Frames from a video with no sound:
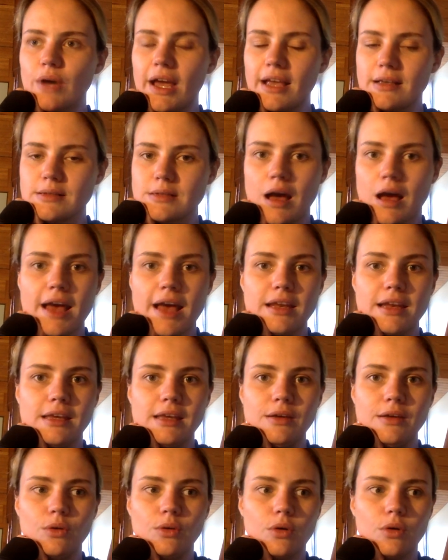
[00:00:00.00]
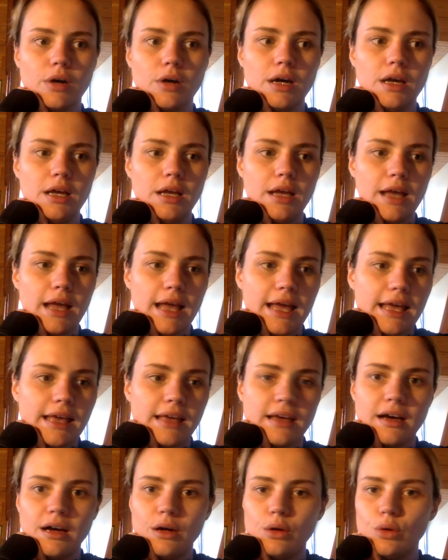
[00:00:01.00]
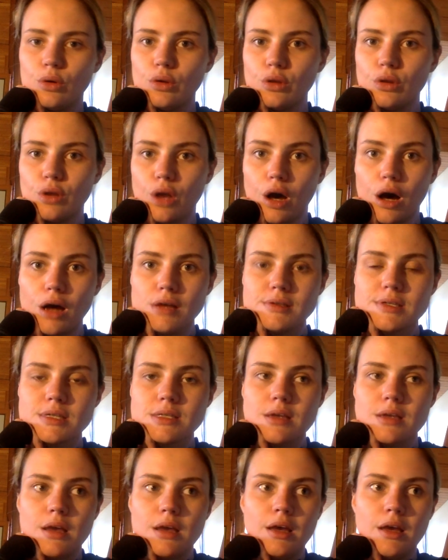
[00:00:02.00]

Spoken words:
anxiety or anger or loss